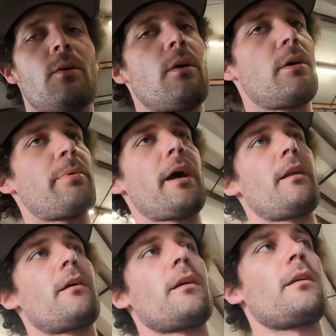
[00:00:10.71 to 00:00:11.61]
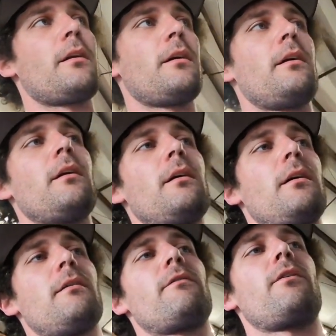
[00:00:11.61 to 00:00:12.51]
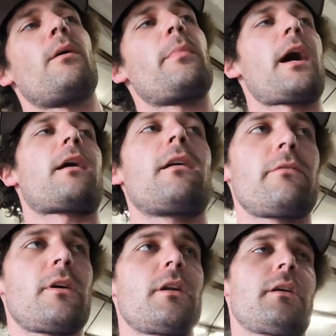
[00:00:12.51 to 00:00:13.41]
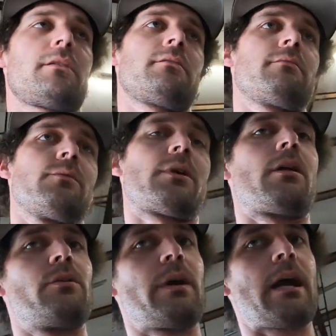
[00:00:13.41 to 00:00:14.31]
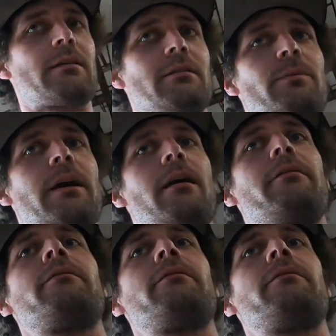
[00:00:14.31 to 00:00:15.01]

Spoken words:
oil pan on it, front and back cover on it with all the new gaskets we have.